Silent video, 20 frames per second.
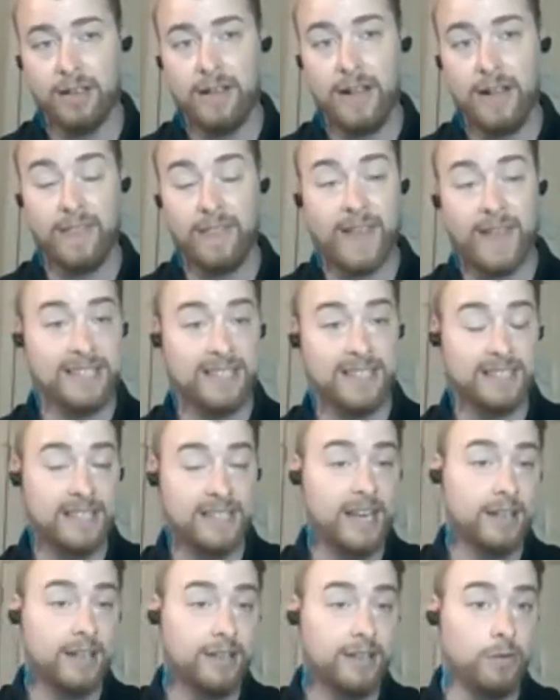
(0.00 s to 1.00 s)
And that's
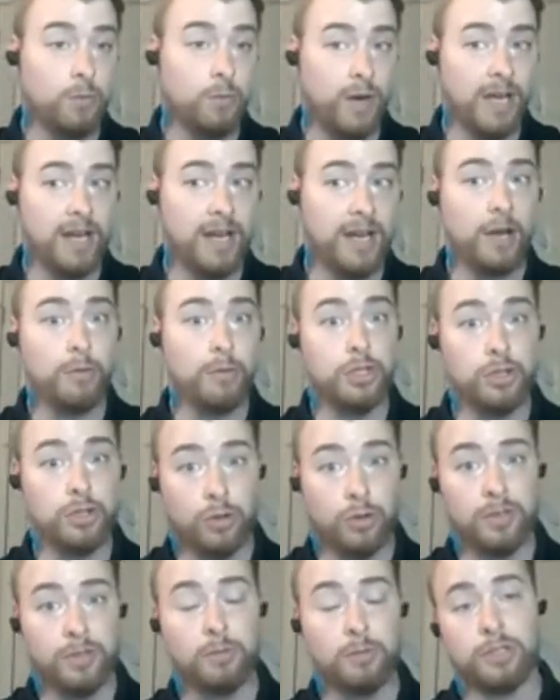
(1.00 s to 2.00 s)
exactly what I was
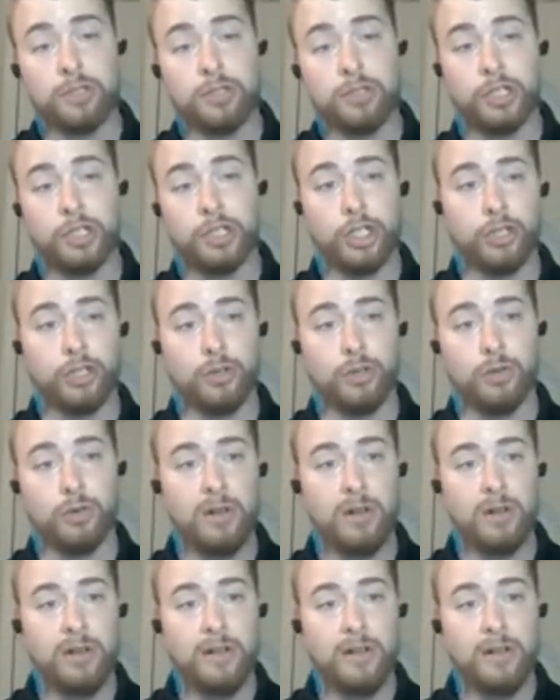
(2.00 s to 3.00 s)
told it was going to show.
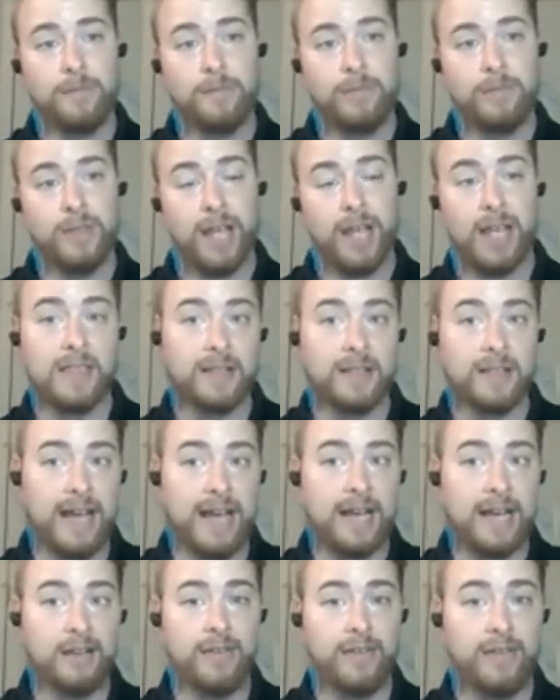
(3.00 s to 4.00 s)
And the lack
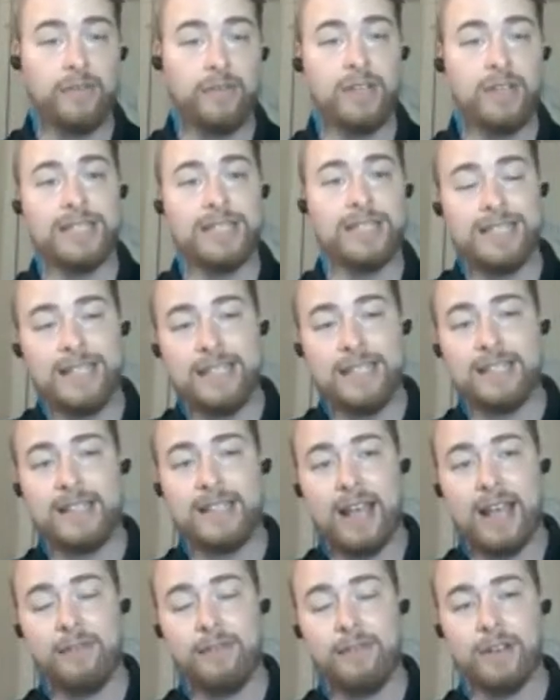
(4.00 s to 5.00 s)
of evidence is the
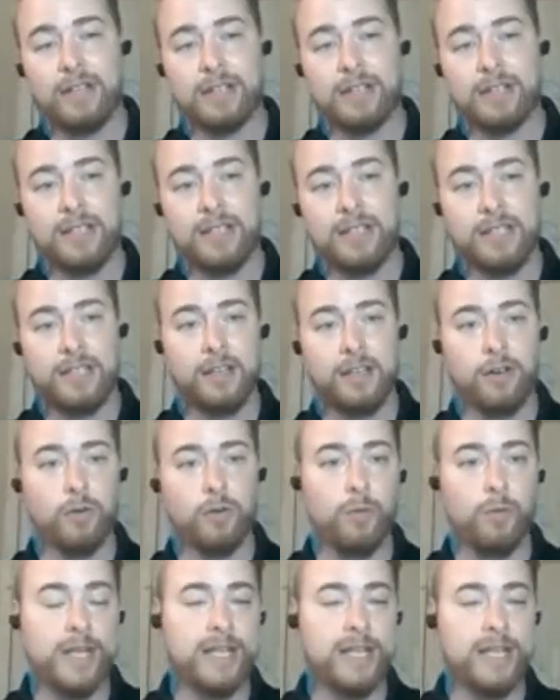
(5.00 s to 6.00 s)
evidence until
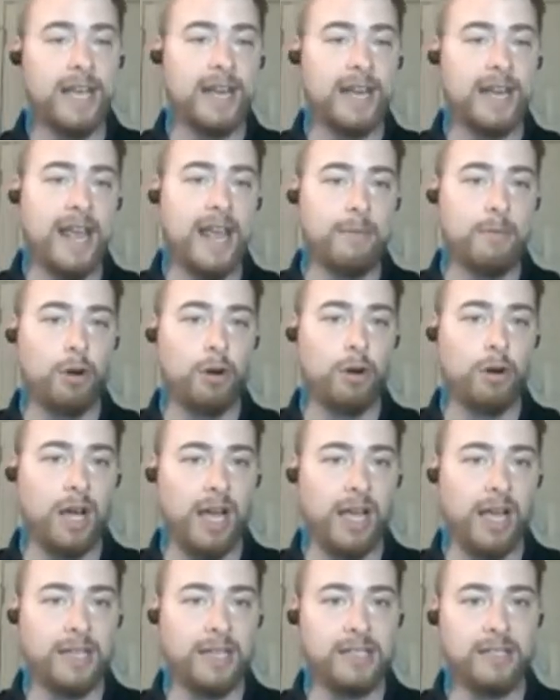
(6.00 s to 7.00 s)
we get
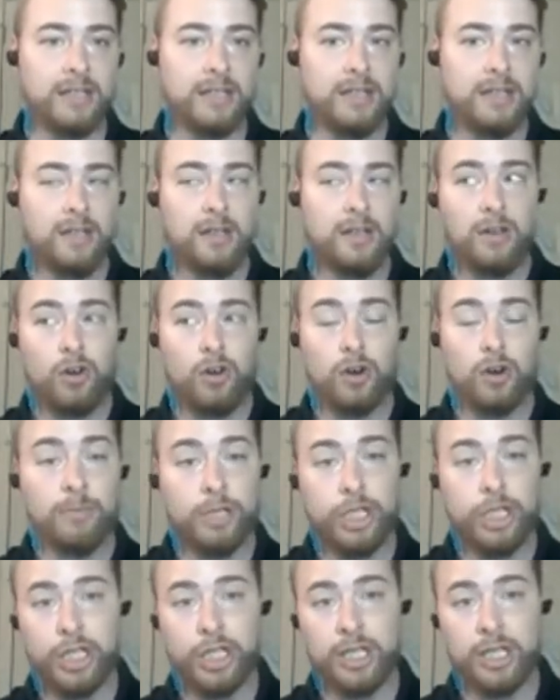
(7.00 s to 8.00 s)
MRIs or
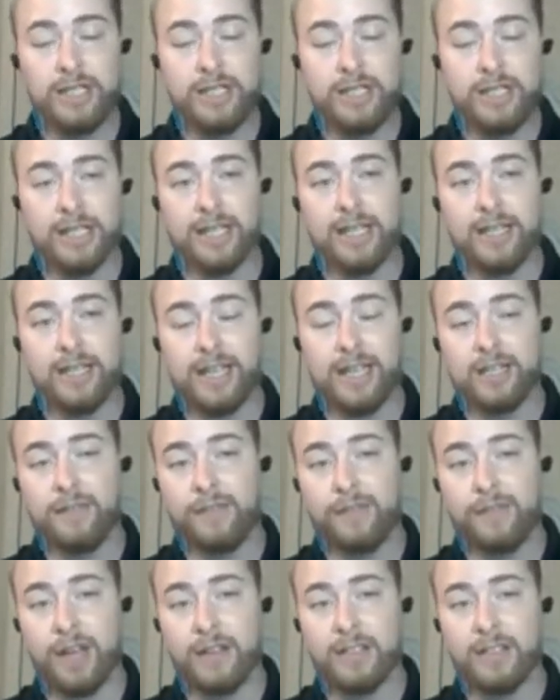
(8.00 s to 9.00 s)
machines that can
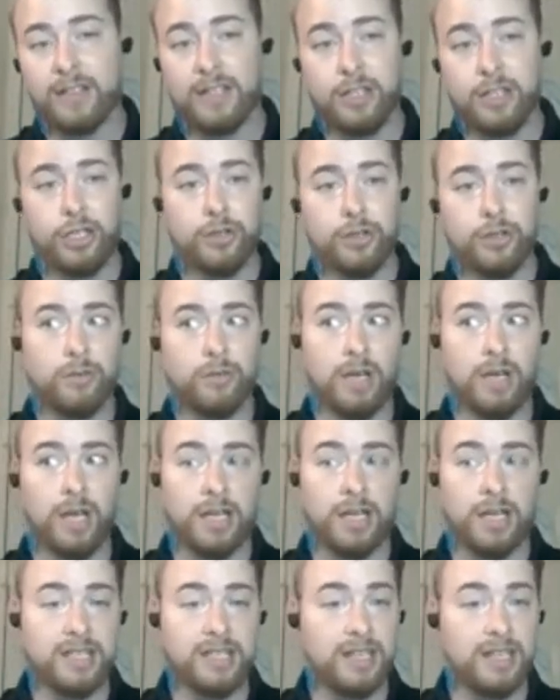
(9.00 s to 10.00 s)
identify this issue.
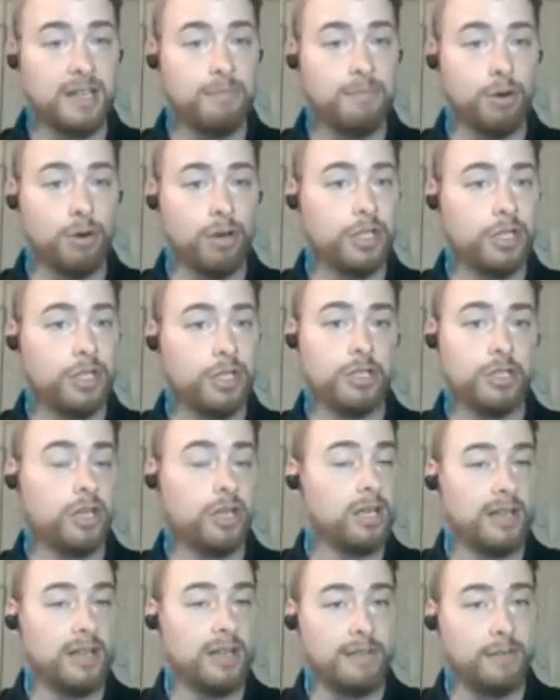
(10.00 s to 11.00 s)
Sunnybrook just got a
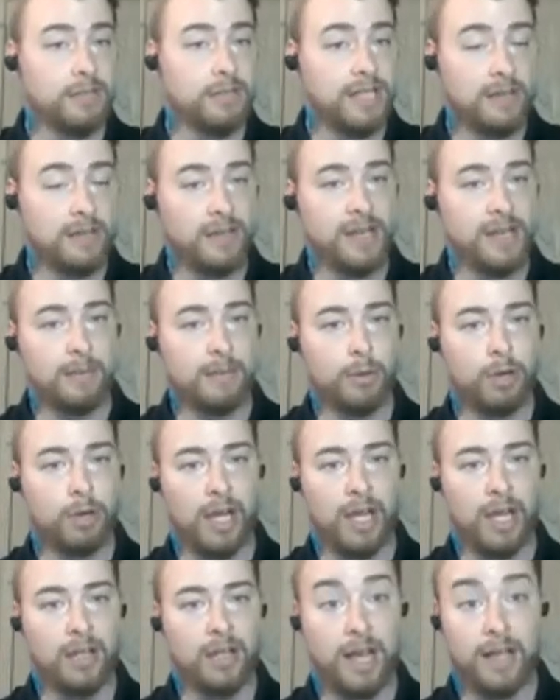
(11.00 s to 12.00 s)
level 7
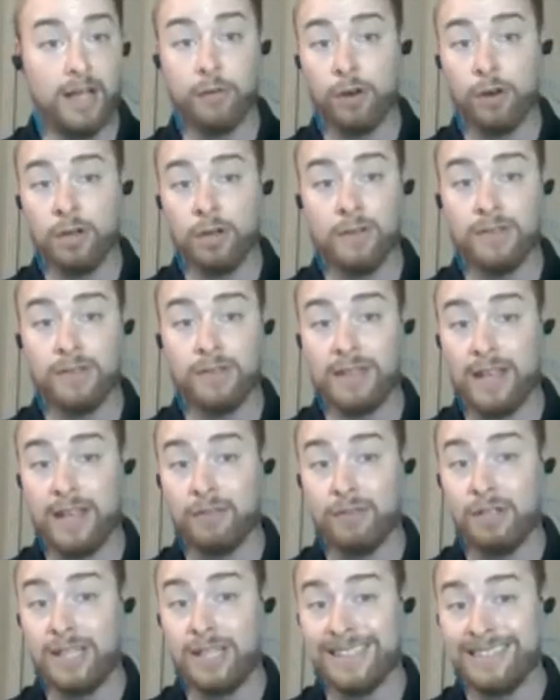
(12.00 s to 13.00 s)
MRI. I've heard of
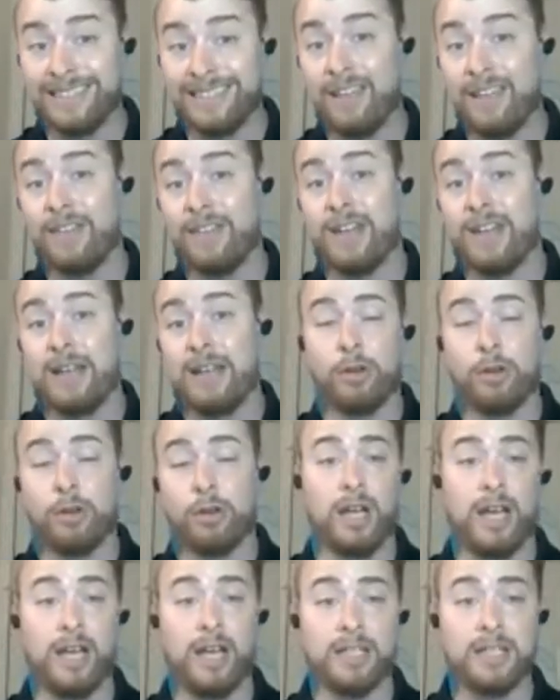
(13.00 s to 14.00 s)
level 11
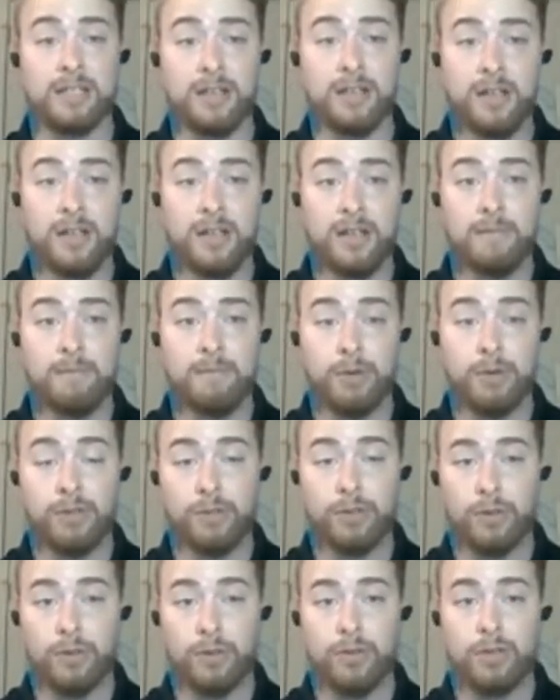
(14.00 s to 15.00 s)
MRIs, but
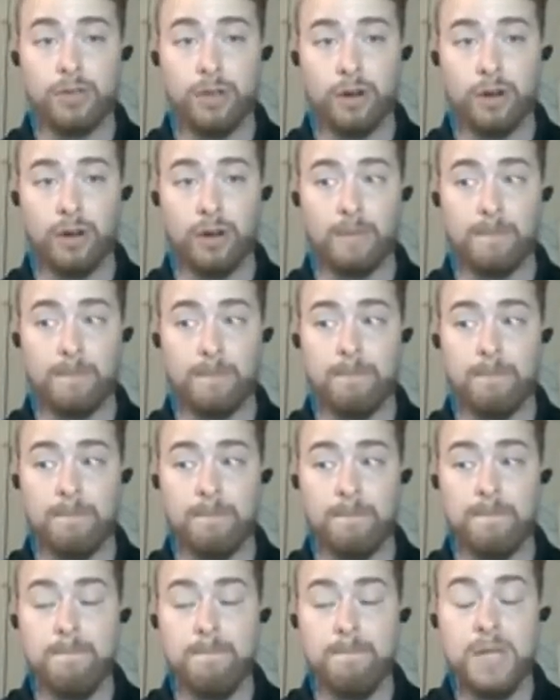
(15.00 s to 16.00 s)
those are
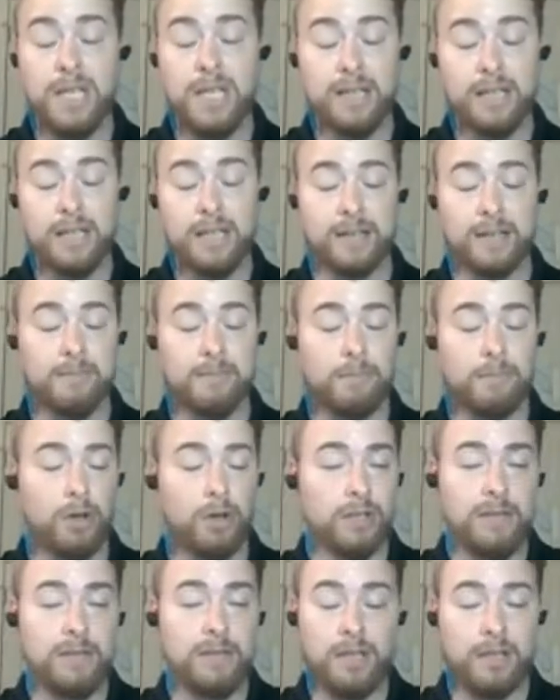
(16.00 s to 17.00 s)

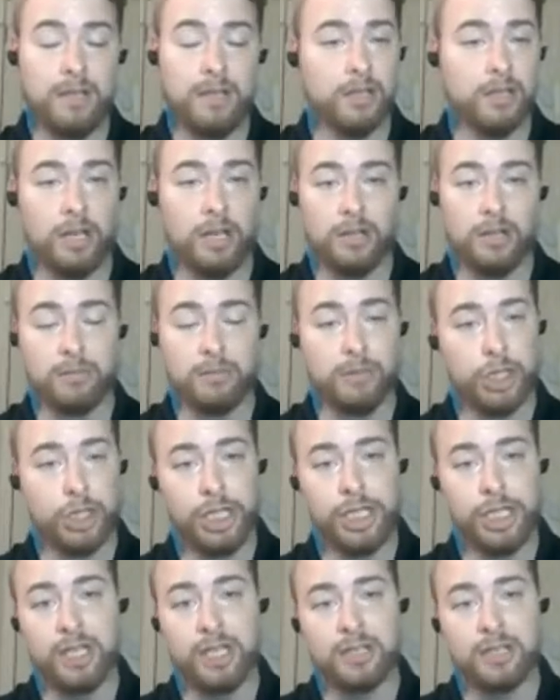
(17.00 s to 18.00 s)
multi-million dollar
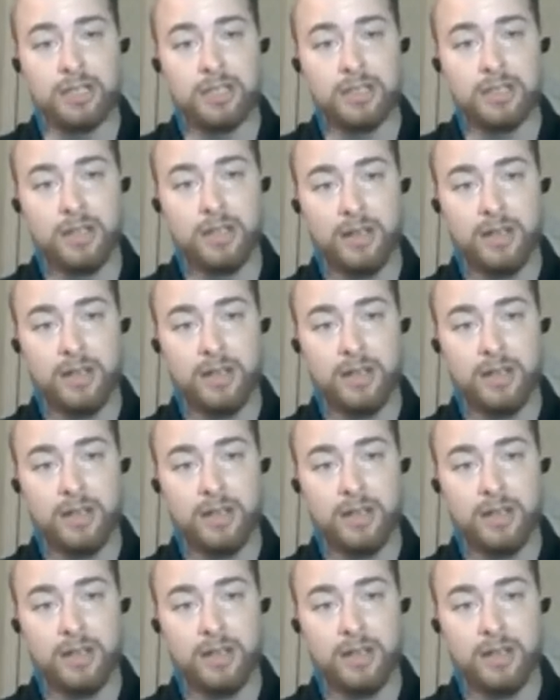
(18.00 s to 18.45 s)
machines.